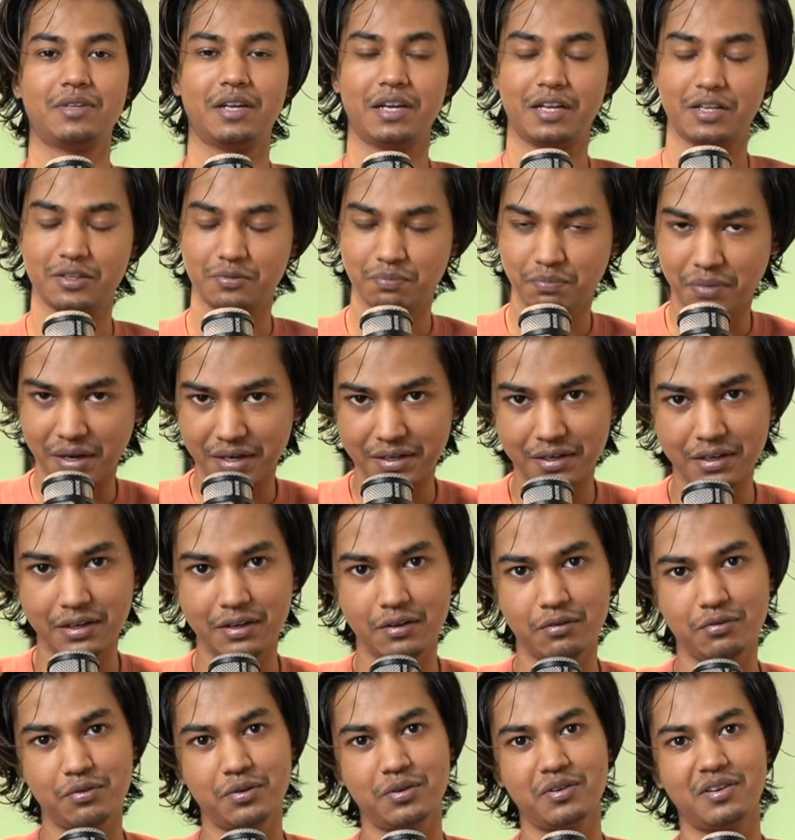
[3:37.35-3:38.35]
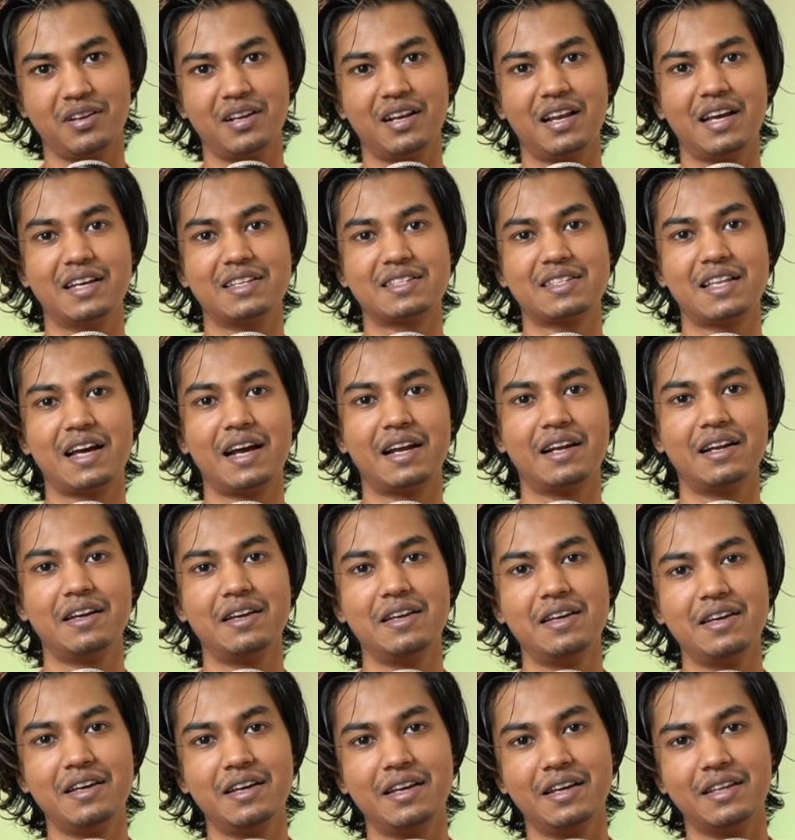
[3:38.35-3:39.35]
It is better if you realize that
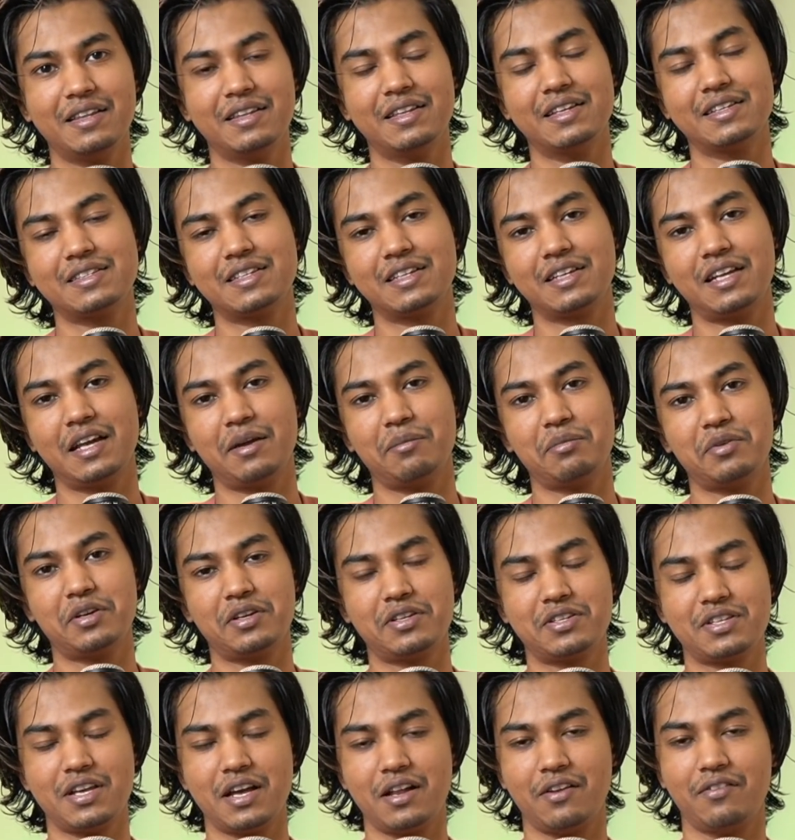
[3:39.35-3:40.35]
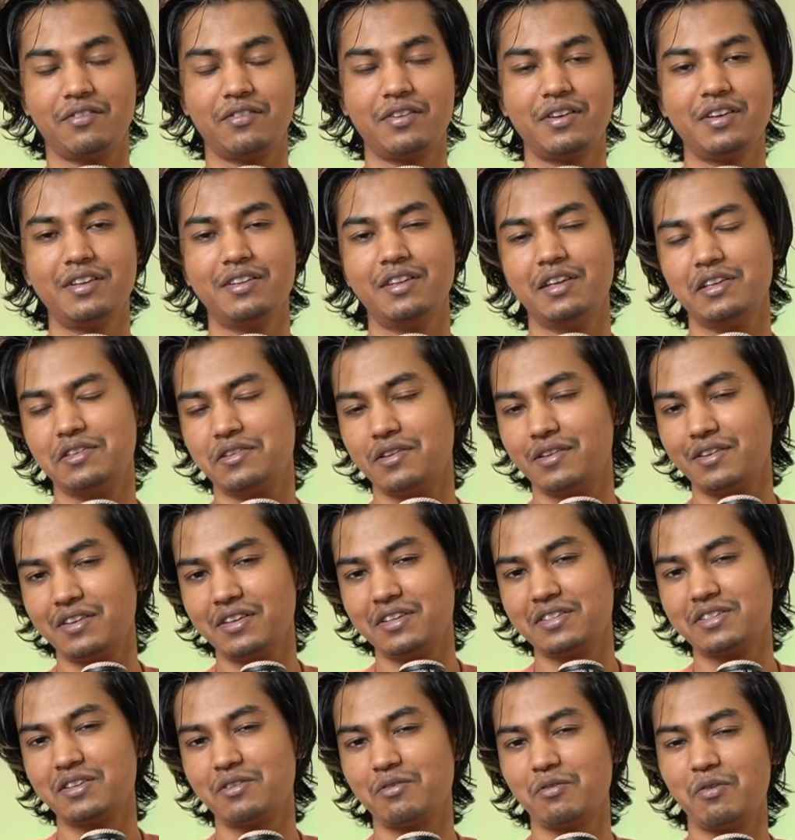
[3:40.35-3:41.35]
in this attempt itself. There's a
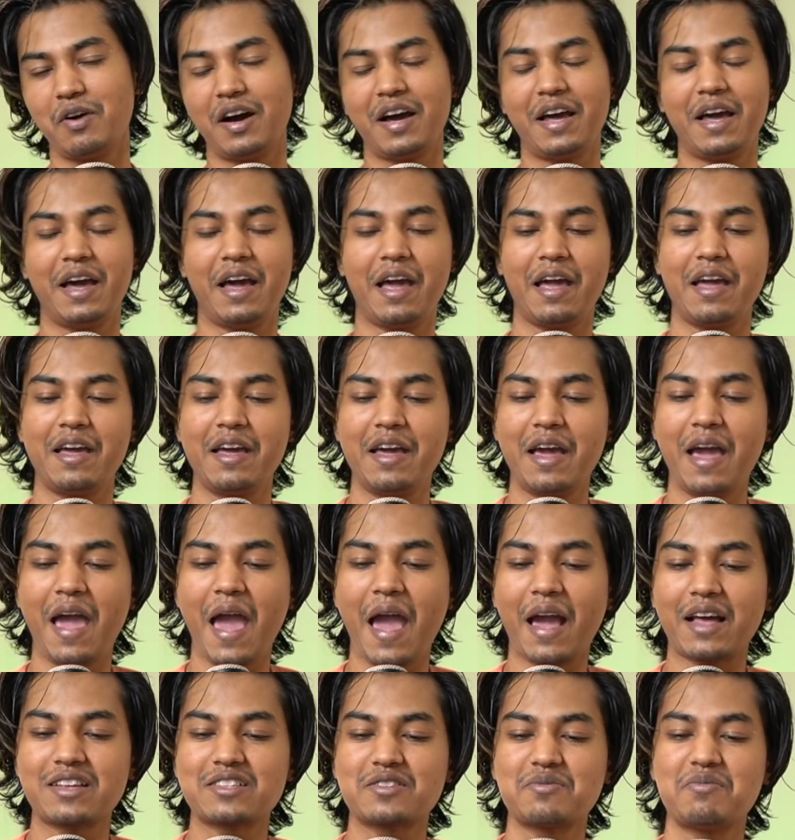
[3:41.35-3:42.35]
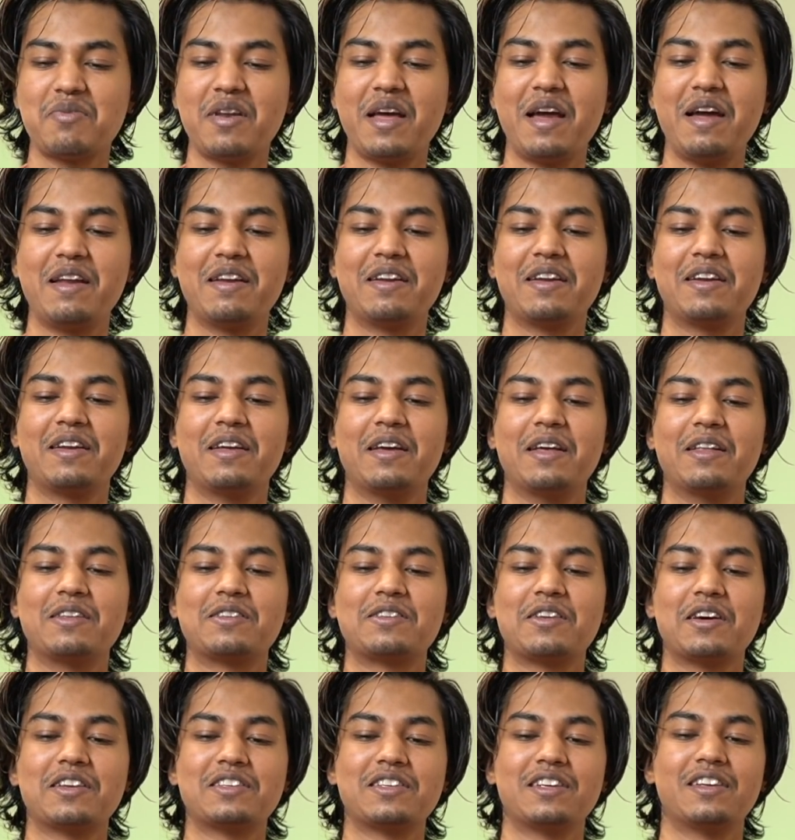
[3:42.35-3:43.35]
reason why I explained it in
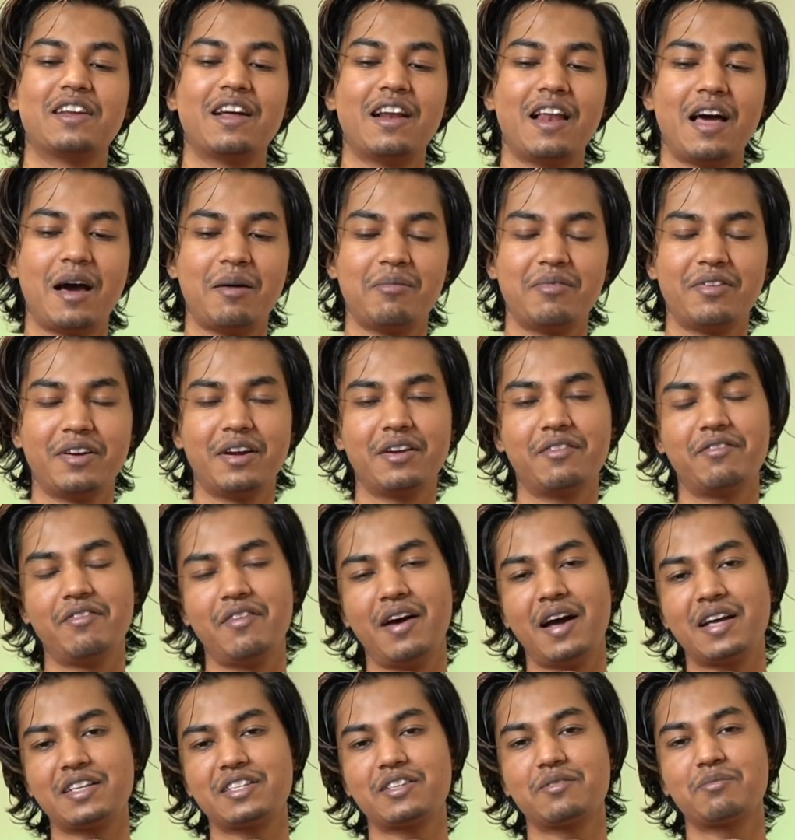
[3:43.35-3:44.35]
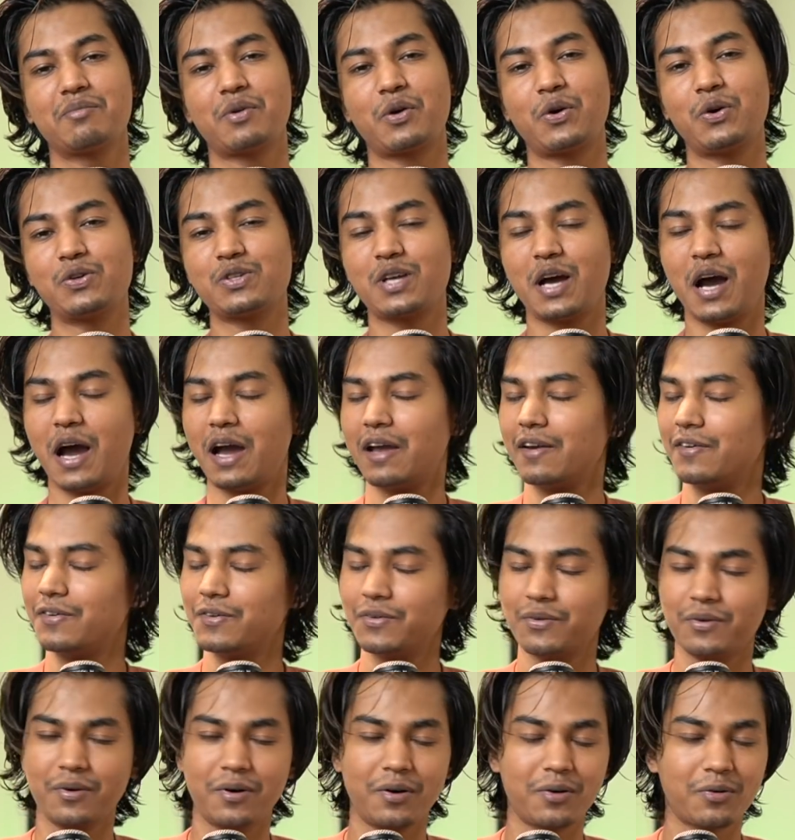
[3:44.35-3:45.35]
such an elaborate fashion, because I
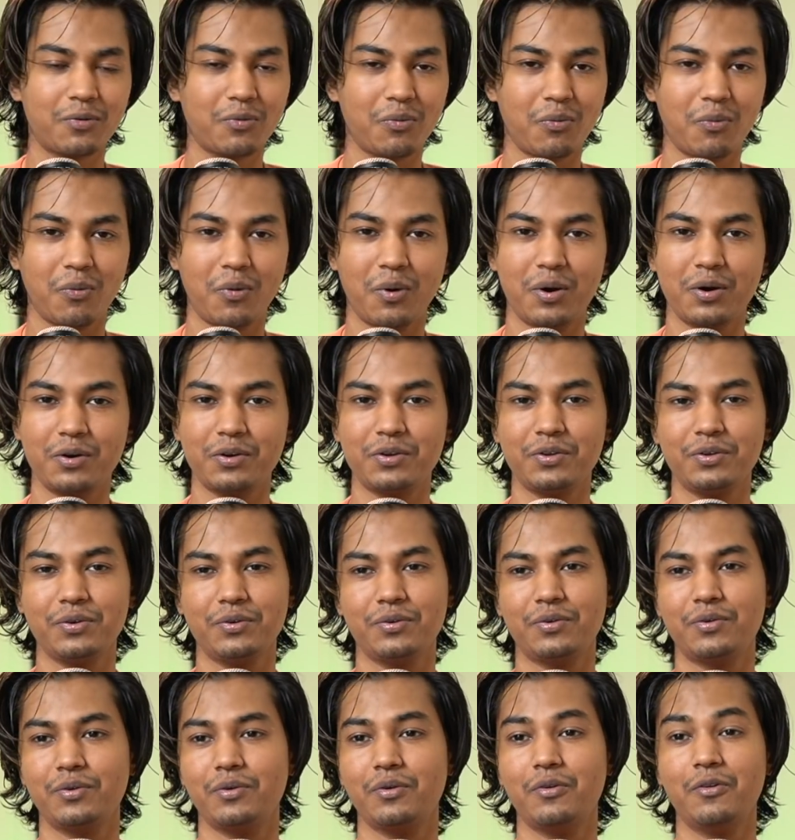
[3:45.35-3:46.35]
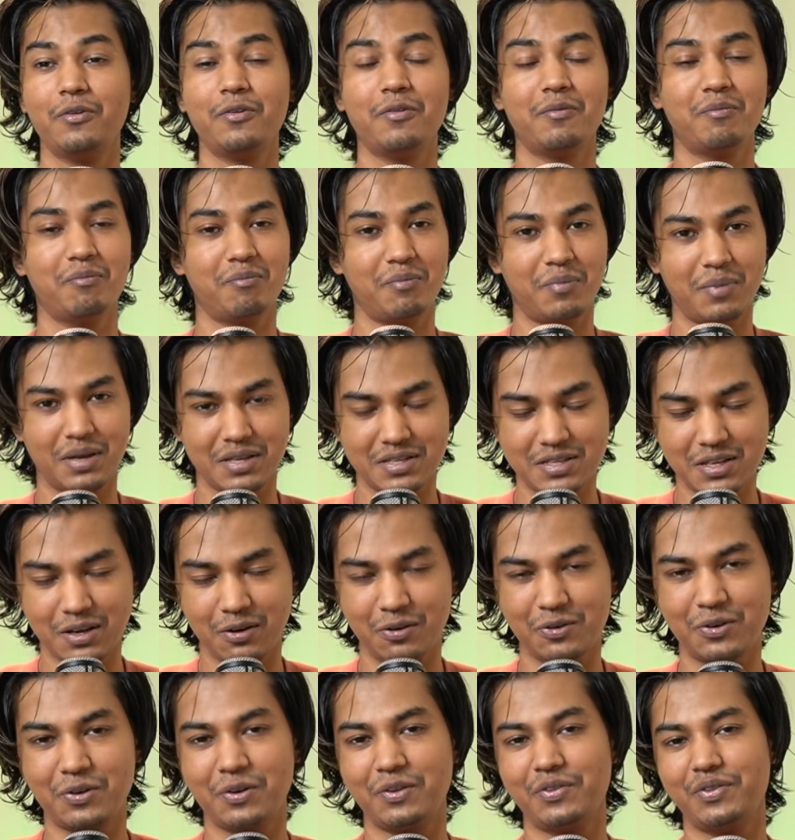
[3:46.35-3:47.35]
do not want you to miss
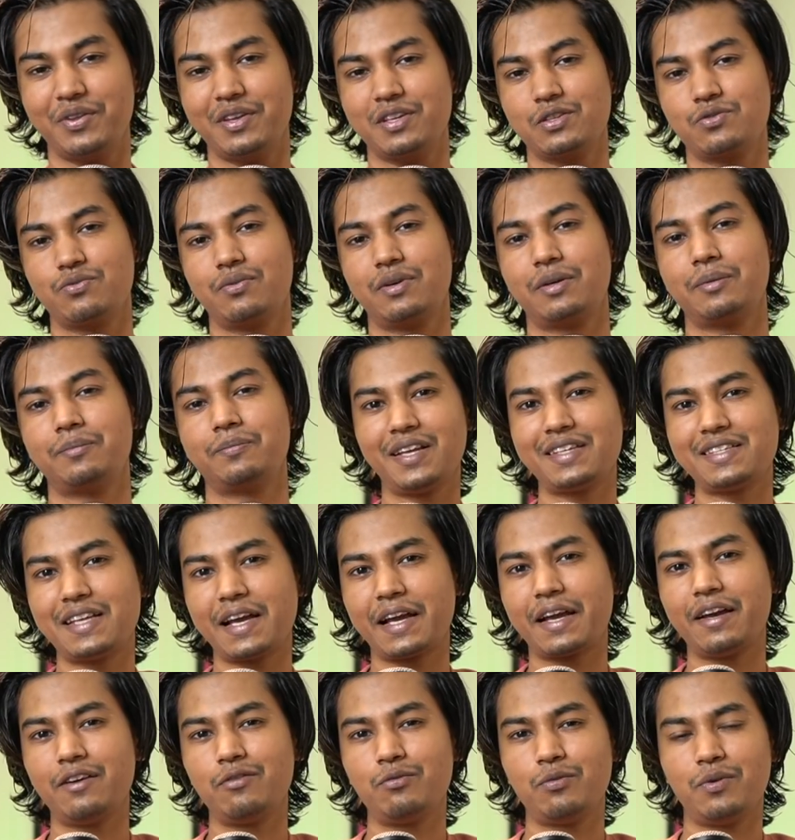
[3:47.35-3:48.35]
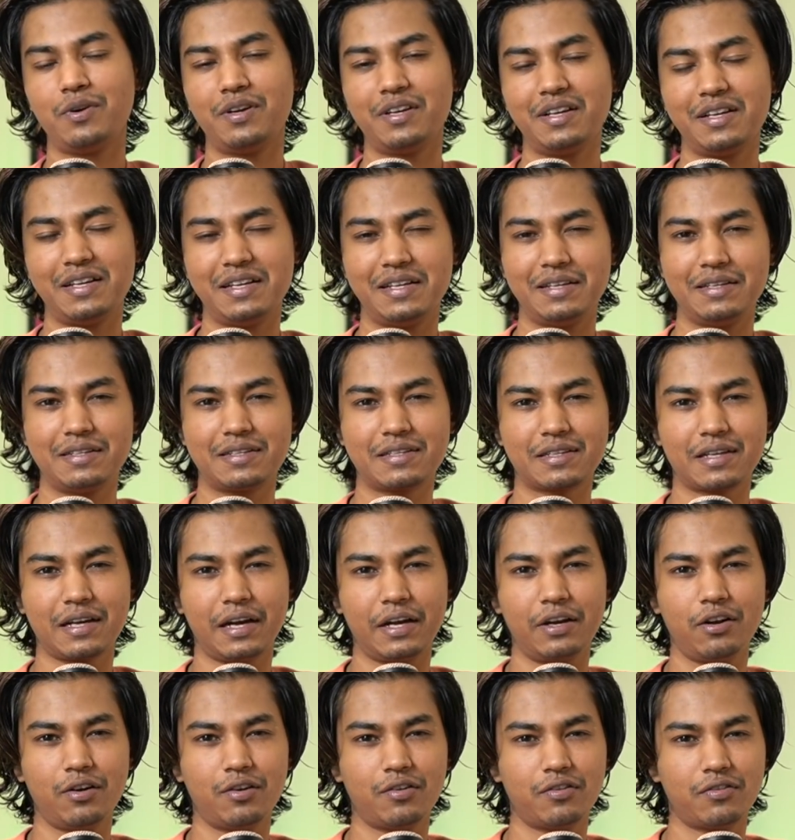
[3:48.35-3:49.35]
out on this one. The second one is
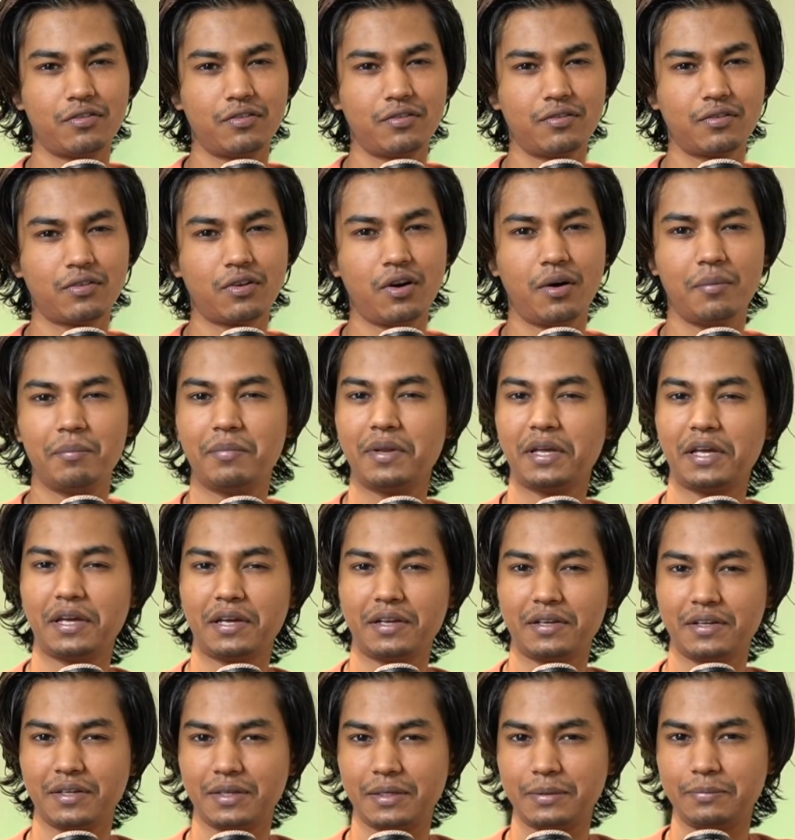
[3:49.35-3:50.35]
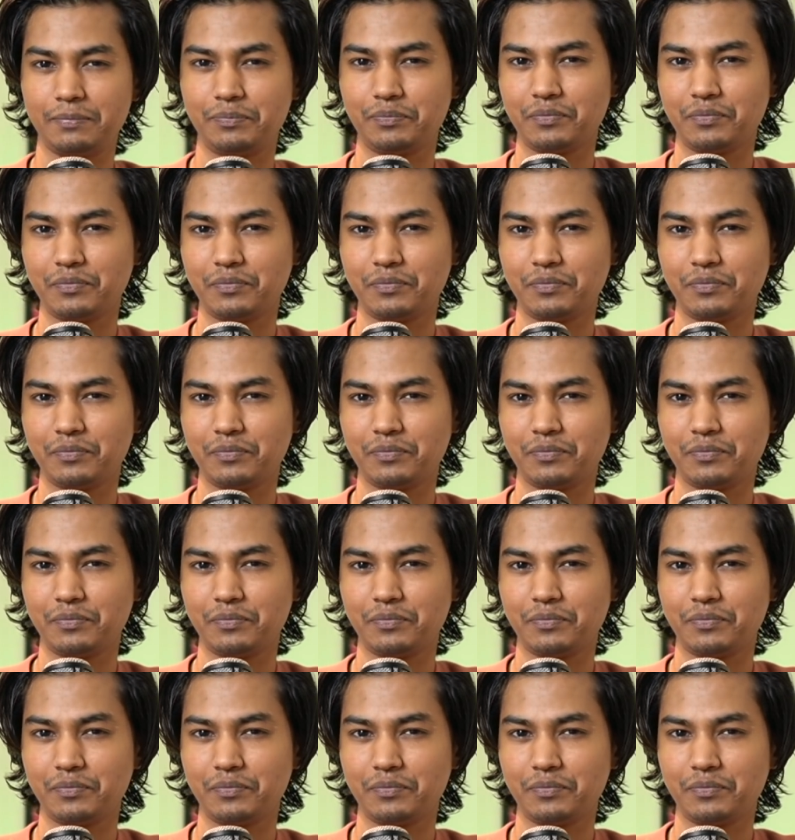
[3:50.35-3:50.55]
kind of complicated.